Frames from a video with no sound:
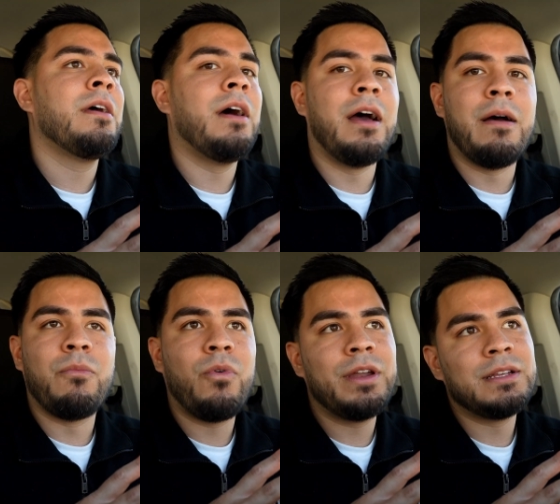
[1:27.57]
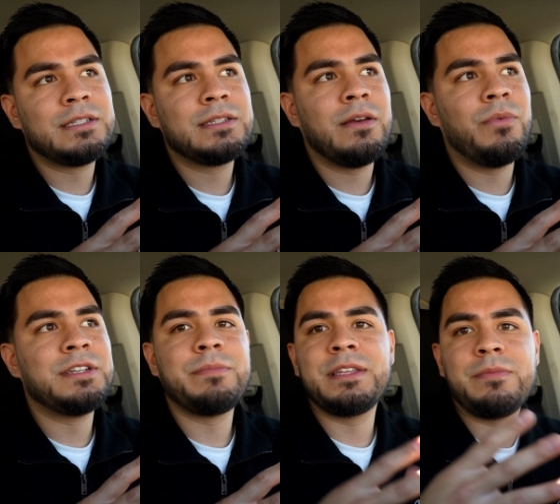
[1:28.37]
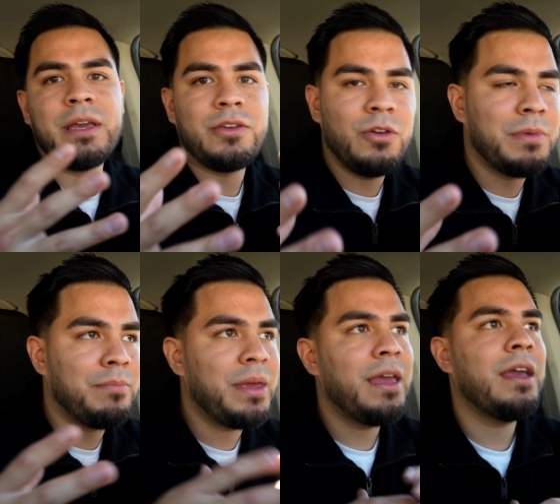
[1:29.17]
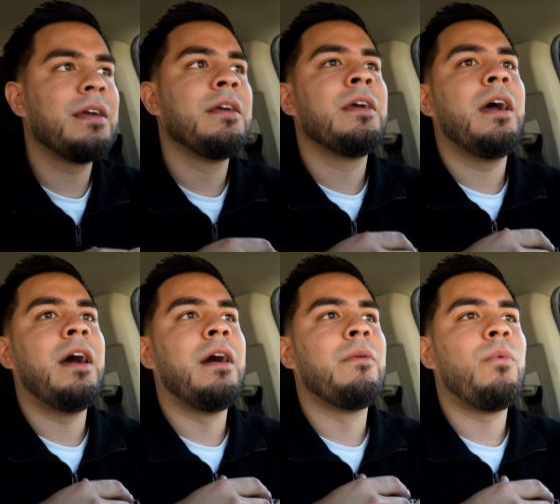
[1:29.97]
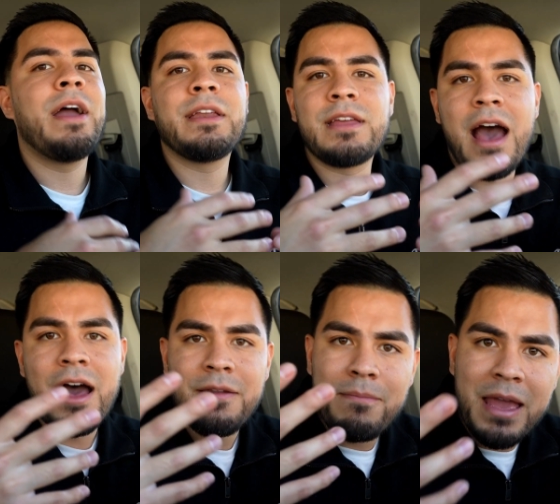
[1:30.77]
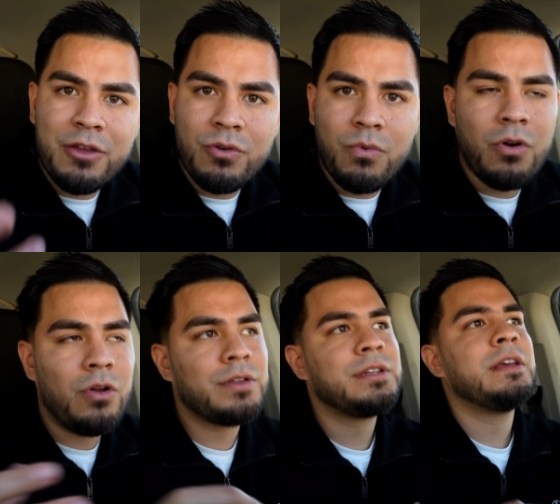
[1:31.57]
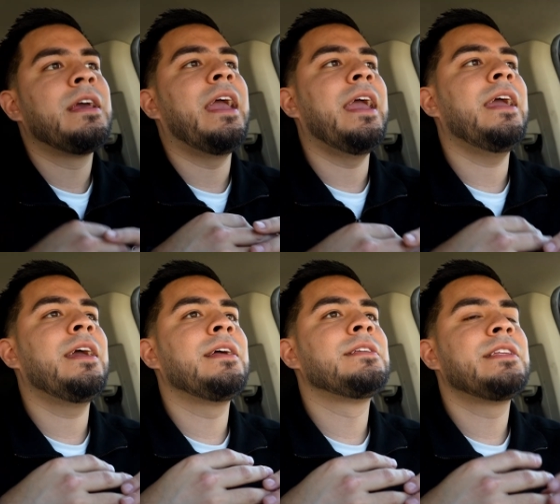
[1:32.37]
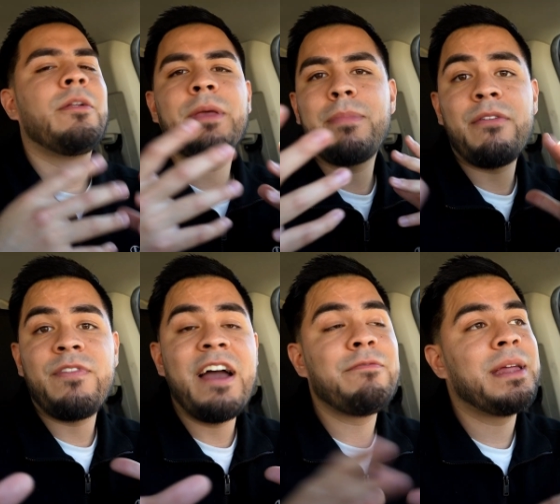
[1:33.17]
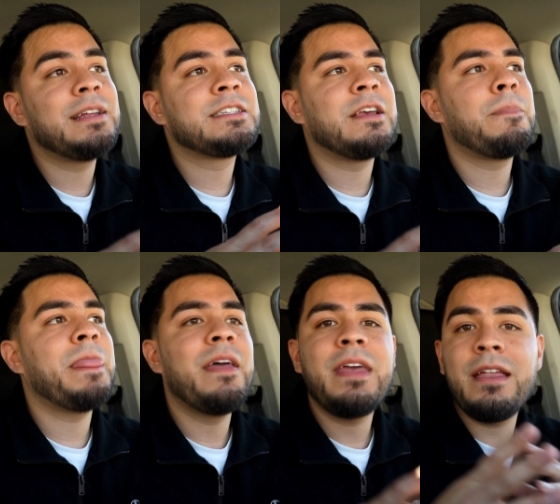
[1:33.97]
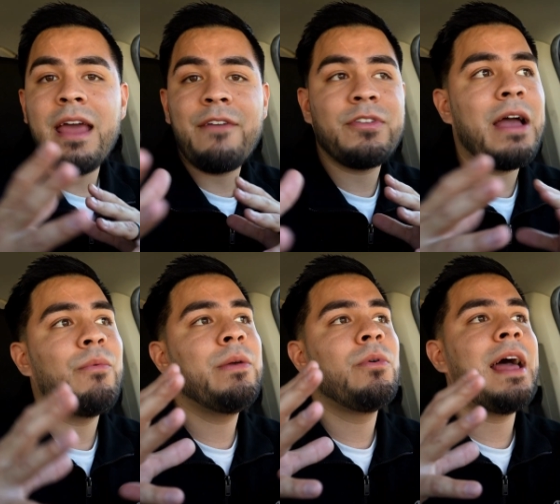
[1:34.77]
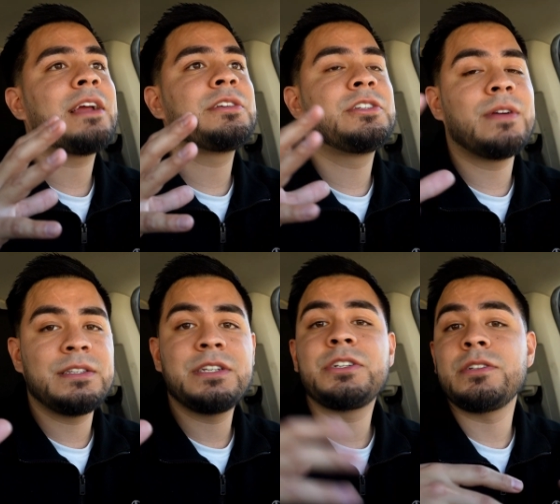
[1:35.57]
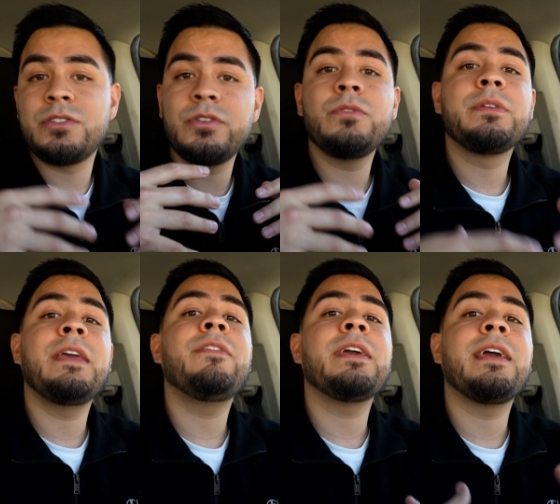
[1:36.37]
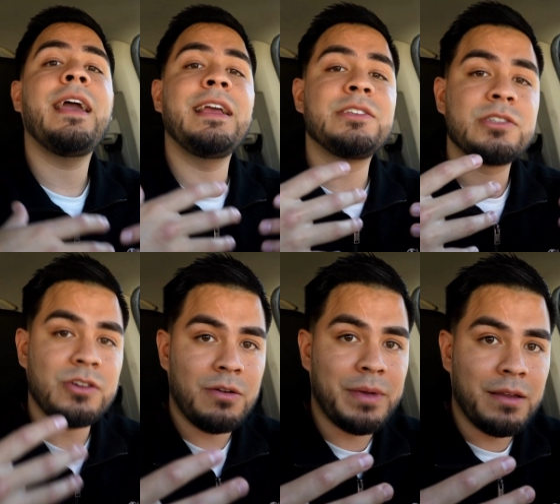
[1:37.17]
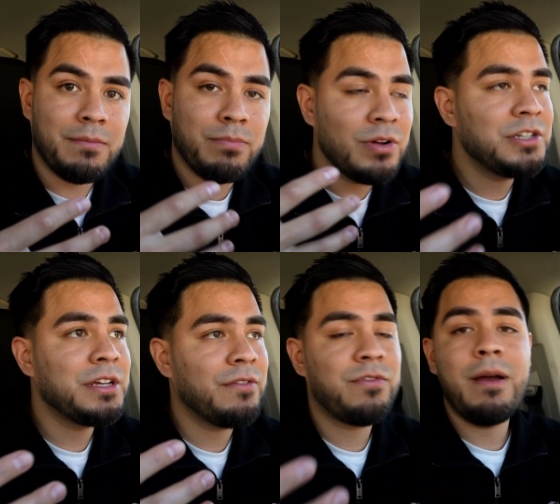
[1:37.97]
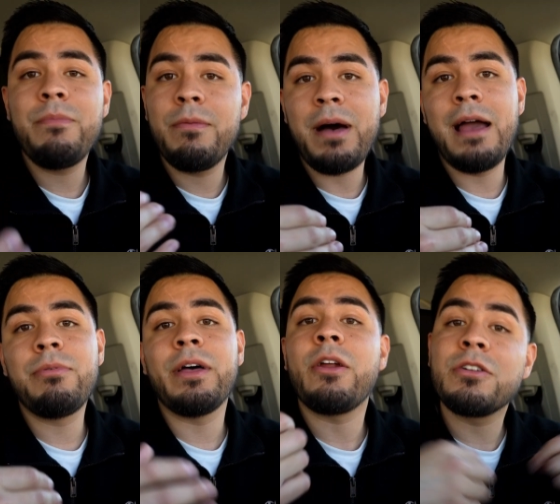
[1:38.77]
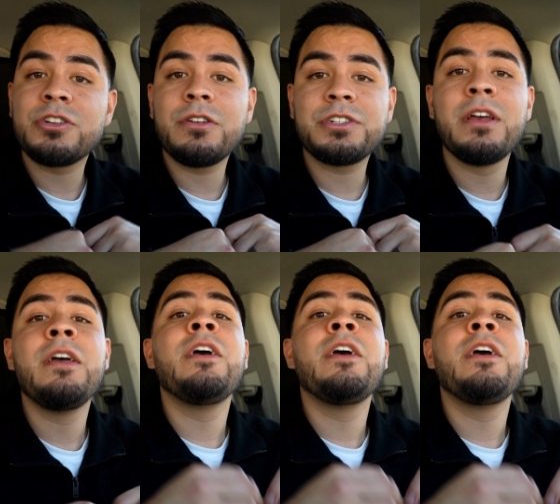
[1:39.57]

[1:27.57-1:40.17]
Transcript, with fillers: um, what is what does it mean to be a human being, uh, why did God make the world, and there'll be about five minutes. And then after that, we will actually transition to giving a sermon, preaching from the Bible. At our church,